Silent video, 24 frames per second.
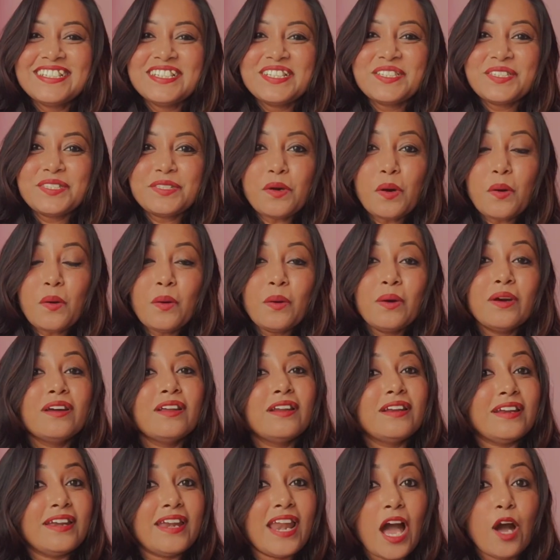So
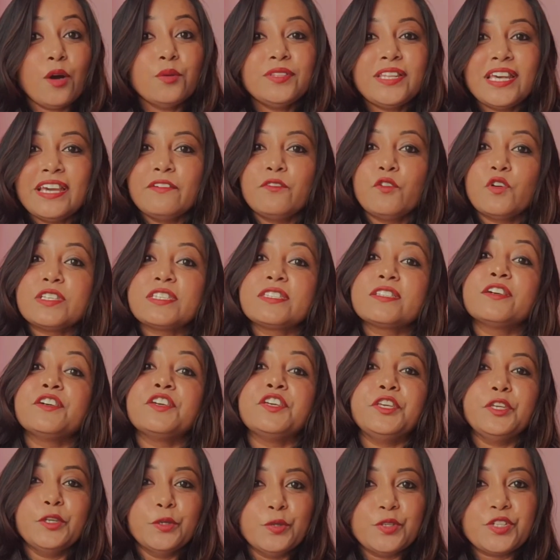now there was a
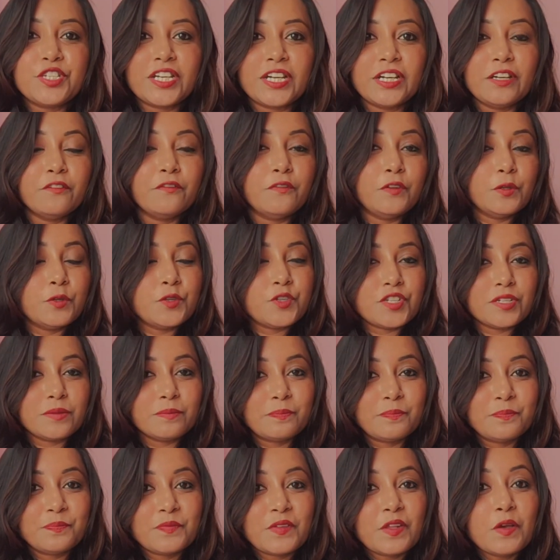huge confusion.
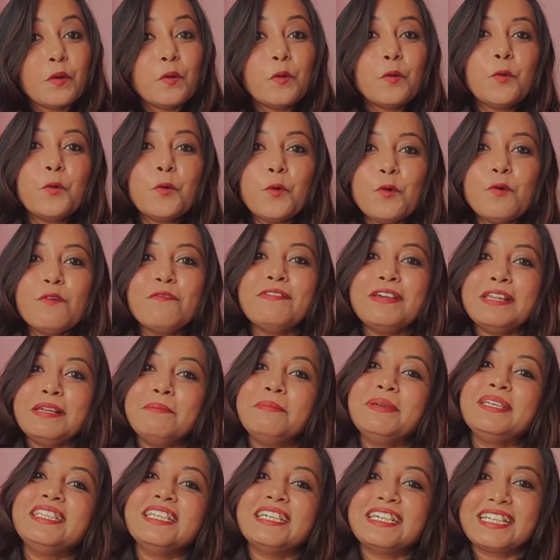Who will
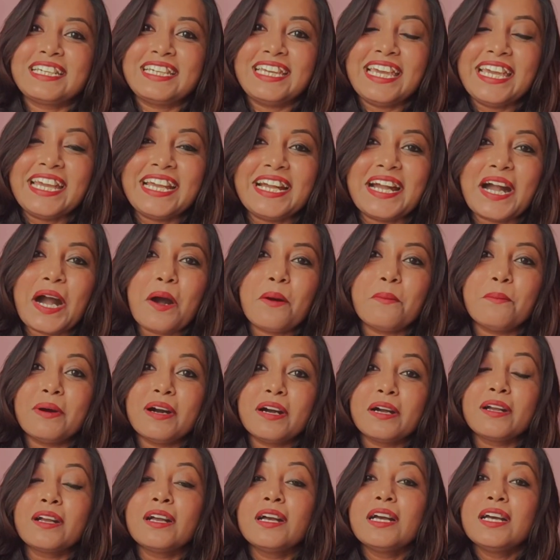be the king
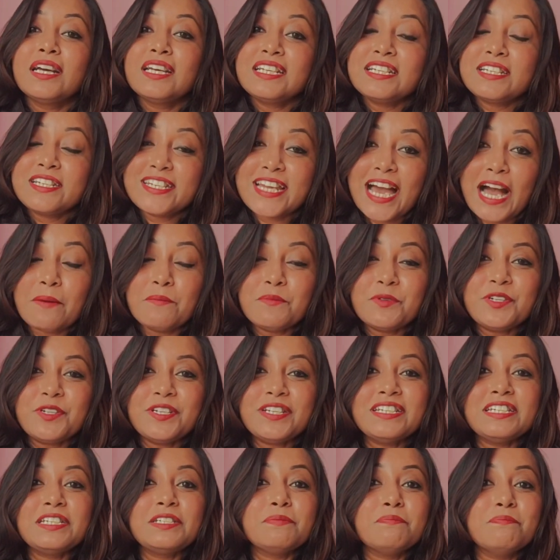among
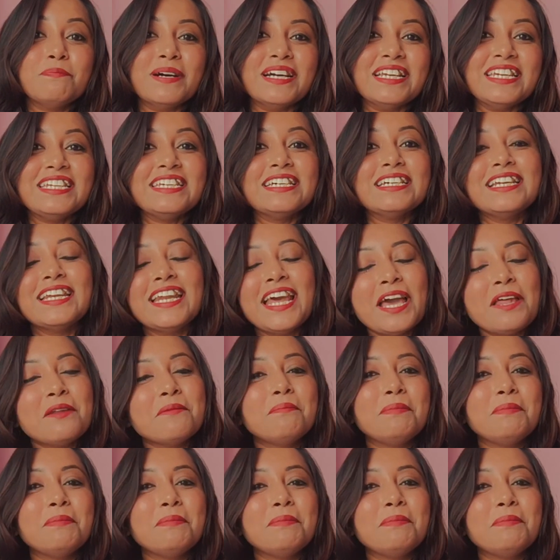tamarind, banyan and